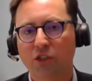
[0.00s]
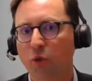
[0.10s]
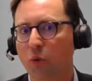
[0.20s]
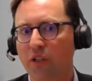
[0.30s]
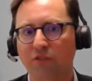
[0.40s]
to
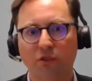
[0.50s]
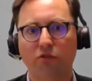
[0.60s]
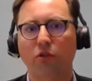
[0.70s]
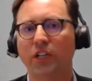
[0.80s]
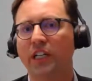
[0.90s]
work the full
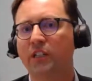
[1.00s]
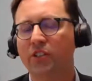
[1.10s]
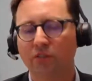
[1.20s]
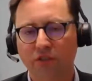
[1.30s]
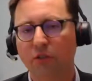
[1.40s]
40 years at
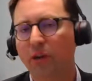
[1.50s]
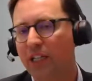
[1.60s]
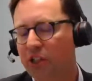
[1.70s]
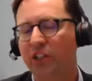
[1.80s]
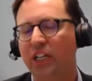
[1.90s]
a full
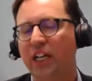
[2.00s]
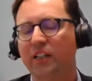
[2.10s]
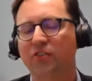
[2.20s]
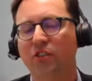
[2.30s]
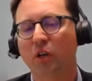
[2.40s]
rate, you're going to get
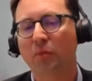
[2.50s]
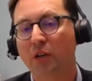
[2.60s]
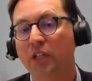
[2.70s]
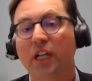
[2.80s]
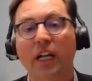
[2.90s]
the full
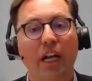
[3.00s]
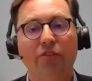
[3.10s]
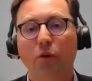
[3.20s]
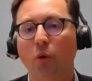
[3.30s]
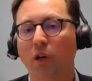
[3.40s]
amount.
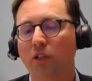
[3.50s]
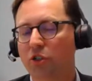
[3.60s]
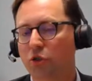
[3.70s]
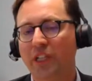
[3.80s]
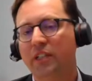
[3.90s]
If you worked
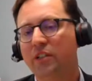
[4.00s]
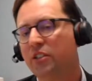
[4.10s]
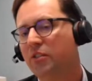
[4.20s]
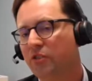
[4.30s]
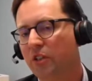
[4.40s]
20 years at
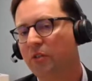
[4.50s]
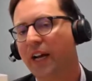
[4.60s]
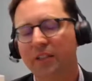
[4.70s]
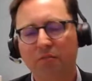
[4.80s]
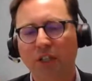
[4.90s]
the full
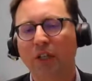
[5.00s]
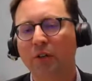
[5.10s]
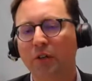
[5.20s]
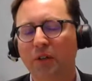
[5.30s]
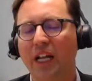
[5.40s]
rate, you
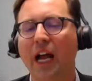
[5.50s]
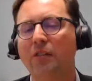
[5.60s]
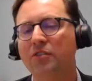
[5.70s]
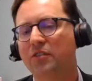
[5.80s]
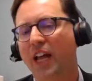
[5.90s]
get
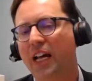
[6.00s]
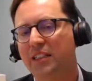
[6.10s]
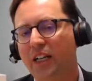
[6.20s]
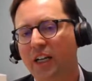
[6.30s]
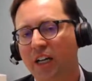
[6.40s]
half of that.
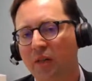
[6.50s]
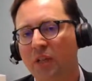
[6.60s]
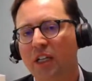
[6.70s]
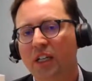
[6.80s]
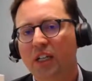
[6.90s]

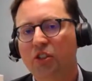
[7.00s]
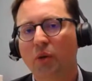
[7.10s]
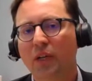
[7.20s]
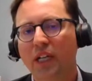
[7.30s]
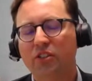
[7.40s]
So
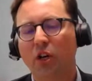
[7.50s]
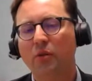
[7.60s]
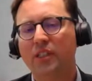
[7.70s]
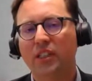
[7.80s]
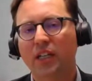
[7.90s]
it's
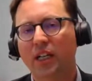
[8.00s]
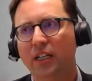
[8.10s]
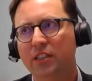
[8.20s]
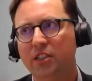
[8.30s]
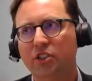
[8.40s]
always
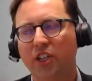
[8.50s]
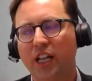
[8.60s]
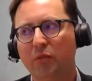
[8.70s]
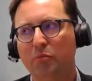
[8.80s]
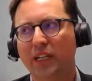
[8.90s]
tinged to
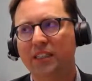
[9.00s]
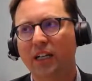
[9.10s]
that. But